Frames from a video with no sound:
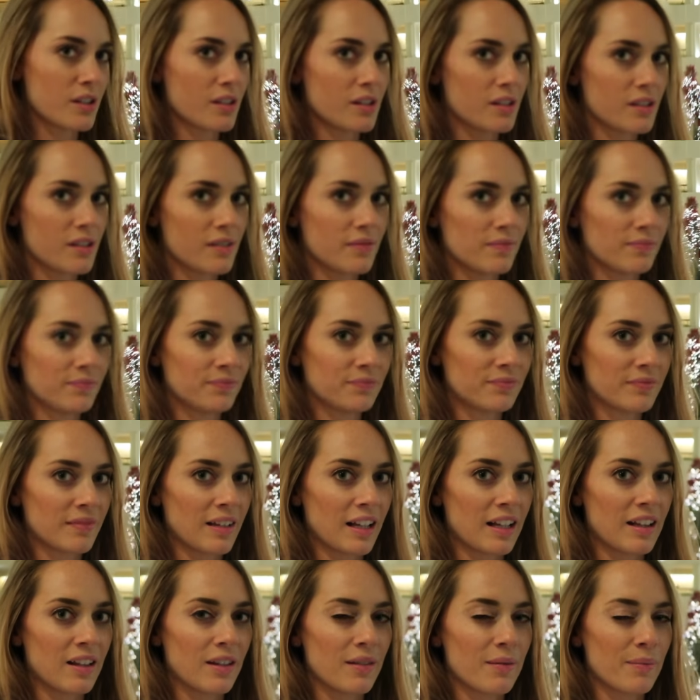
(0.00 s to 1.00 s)
Just,
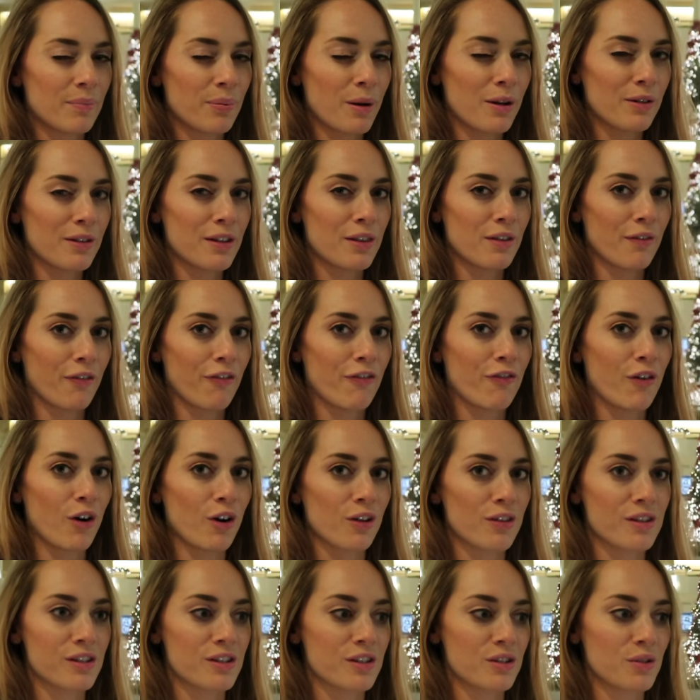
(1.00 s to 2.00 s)
like, probably the
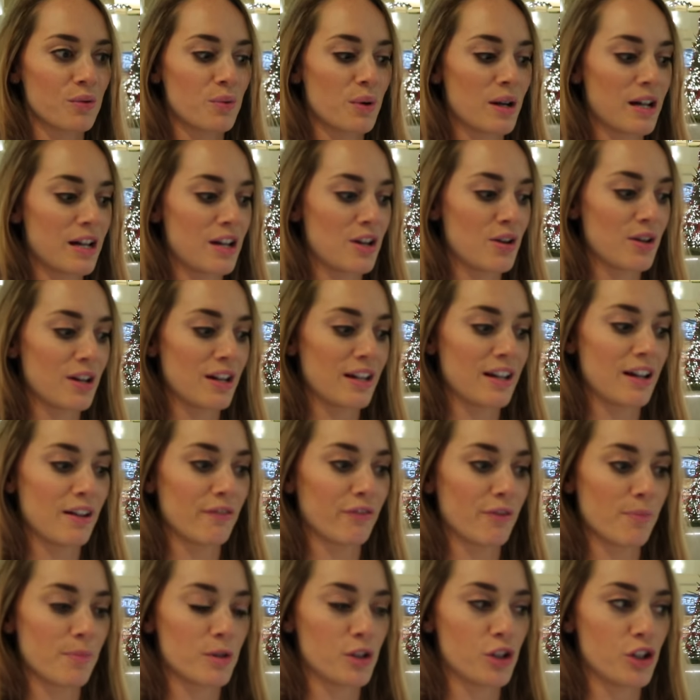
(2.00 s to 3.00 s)
farthest away you can get
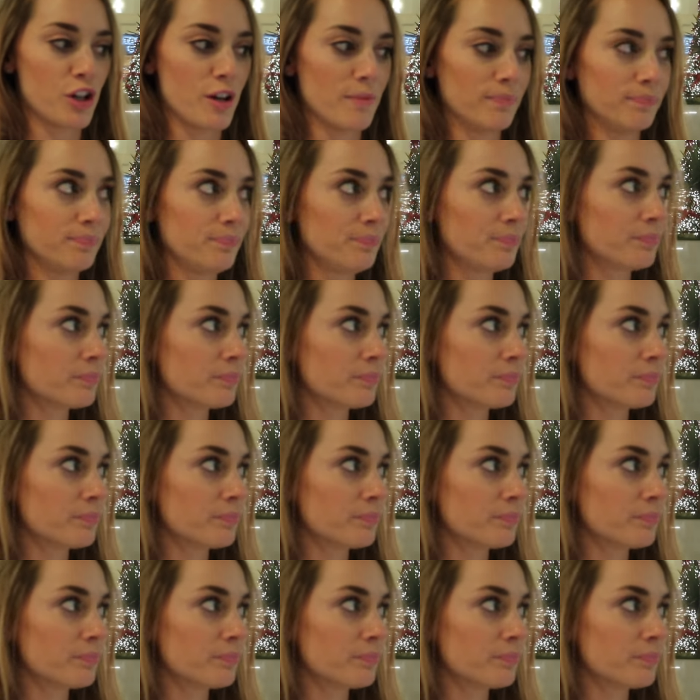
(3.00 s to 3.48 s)
from a gym.